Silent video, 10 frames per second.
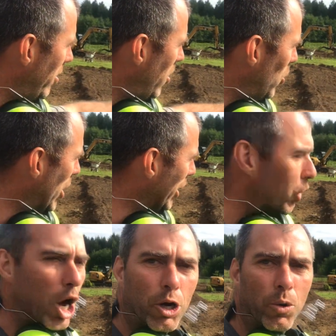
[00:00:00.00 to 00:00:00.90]
like
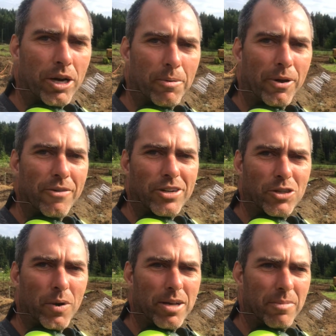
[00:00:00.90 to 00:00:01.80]
clockwork, about every
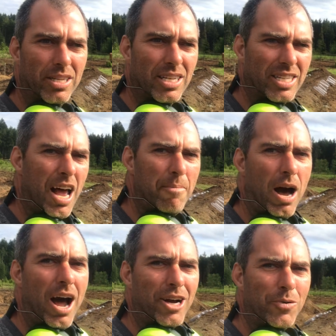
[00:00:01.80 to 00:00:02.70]
20 minutes says, "I'm
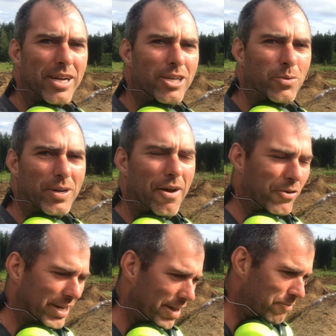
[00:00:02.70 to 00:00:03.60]
hungry, you never
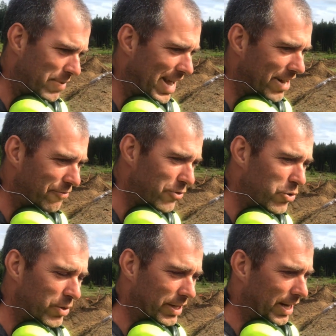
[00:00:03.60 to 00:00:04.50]
give me any
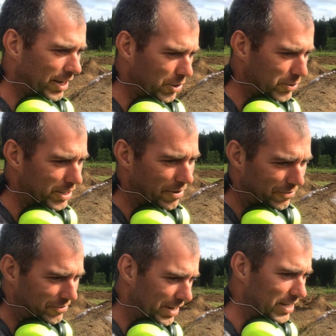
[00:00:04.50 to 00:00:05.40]
food," and then I go stuff
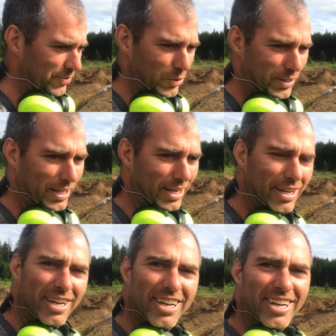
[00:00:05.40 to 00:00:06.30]
her face full, and then
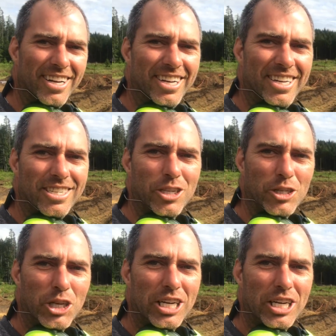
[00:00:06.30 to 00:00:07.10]
she's good,